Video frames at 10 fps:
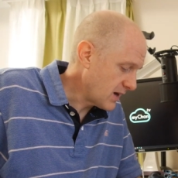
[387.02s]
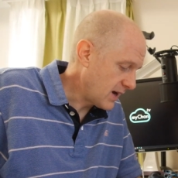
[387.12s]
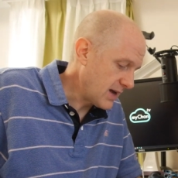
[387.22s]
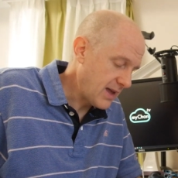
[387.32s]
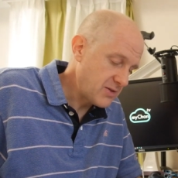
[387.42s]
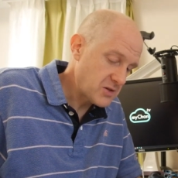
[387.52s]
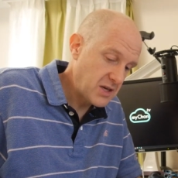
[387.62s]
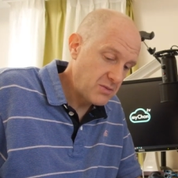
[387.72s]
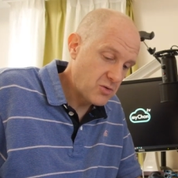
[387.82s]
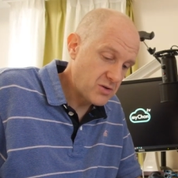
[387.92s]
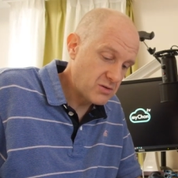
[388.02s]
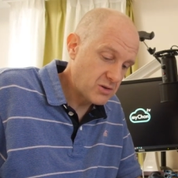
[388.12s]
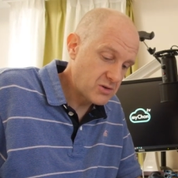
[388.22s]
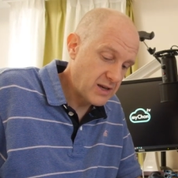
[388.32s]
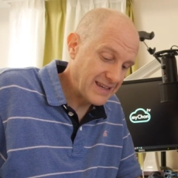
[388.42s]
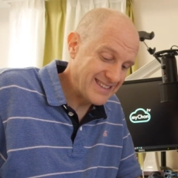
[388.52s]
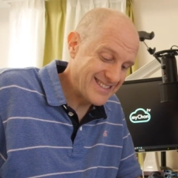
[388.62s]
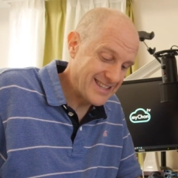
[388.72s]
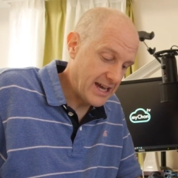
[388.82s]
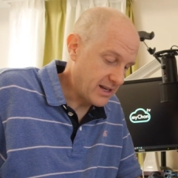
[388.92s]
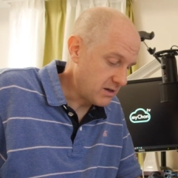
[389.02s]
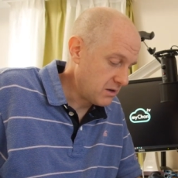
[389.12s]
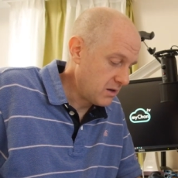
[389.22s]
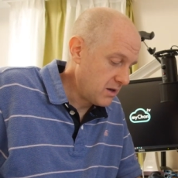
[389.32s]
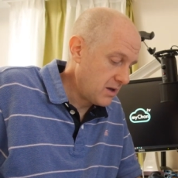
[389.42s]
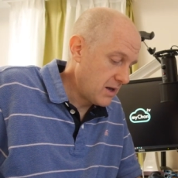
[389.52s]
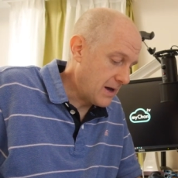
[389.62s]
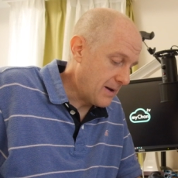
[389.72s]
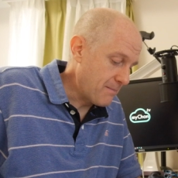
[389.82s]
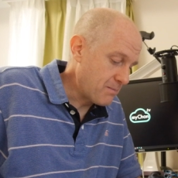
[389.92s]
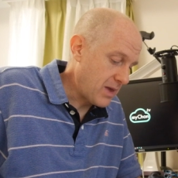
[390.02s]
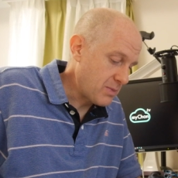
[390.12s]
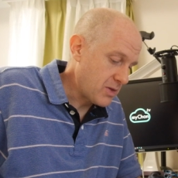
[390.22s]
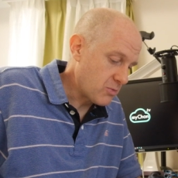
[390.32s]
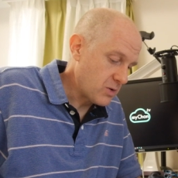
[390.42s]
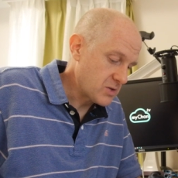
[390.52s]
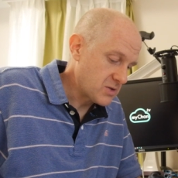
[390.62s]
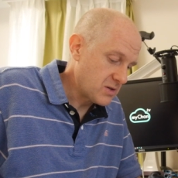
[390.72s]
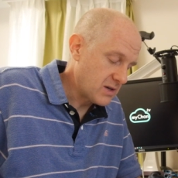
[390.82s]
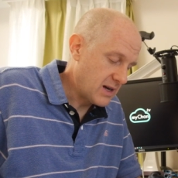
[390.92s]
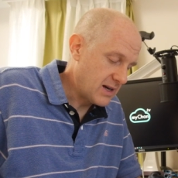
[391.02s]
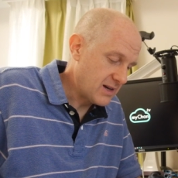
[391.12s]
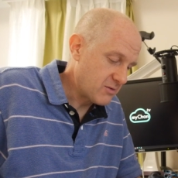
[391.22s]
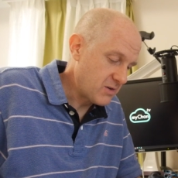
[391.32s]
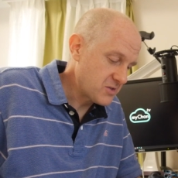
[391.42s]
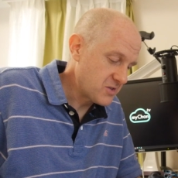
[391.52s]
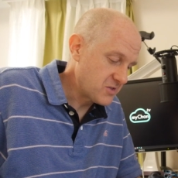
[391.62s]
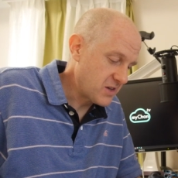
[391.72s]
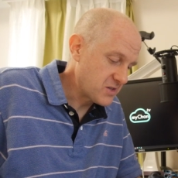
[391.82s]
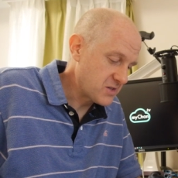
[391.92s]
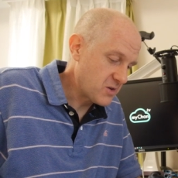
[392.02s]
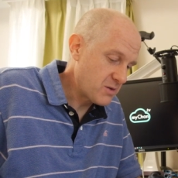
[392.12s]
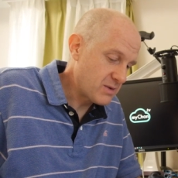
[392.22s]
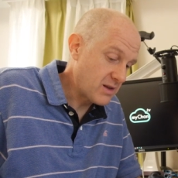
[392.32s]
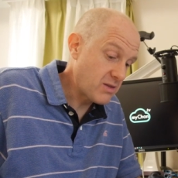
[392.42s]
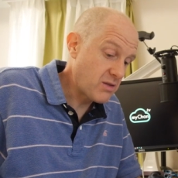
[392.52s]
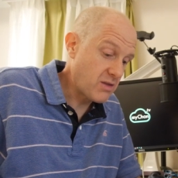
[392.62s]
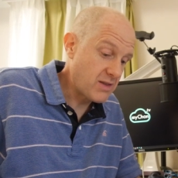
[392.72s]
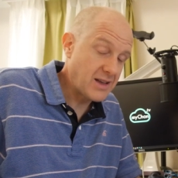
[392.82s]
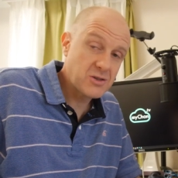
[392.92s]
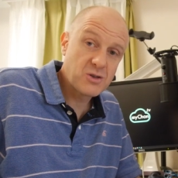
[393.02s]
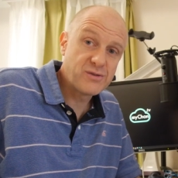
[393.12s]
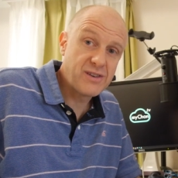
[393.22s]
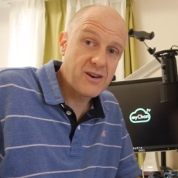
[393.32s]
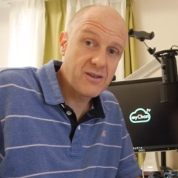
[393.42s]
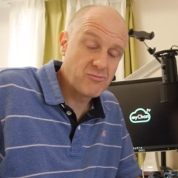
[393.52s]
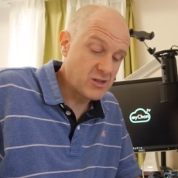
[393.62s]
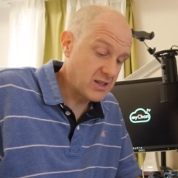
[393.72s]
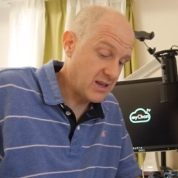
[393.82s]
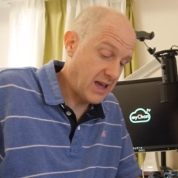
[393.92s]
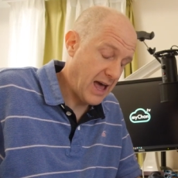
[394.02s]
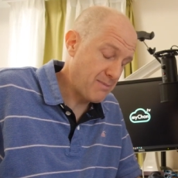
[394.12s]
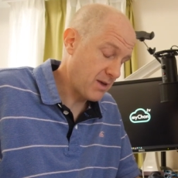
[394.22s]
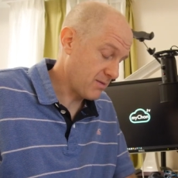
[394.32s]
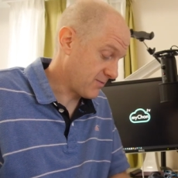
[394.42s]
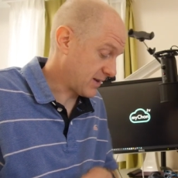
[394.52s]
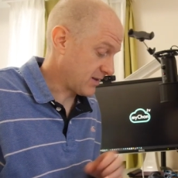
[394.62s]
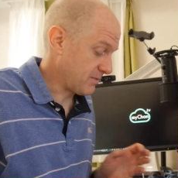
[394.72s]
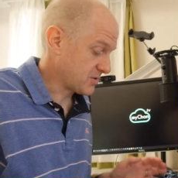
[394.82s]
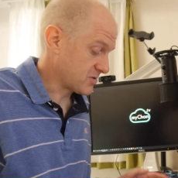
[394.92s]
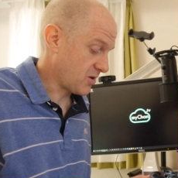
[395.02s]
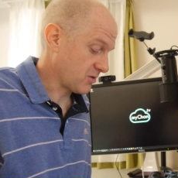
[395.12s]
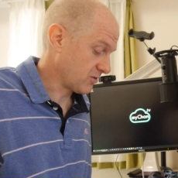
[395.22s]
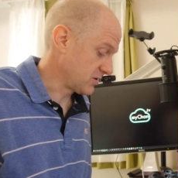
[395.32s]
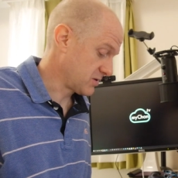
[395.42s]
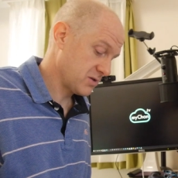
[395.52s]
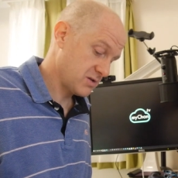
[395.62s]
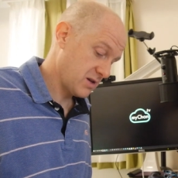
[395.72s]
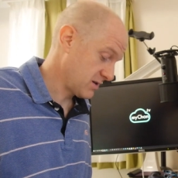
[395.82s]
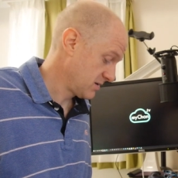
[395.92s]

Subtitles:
And this keyboard looks like it's that. Maybe the wrist is necessary, but other than that, so far I'm really happy. In fact, I'm stoked. This is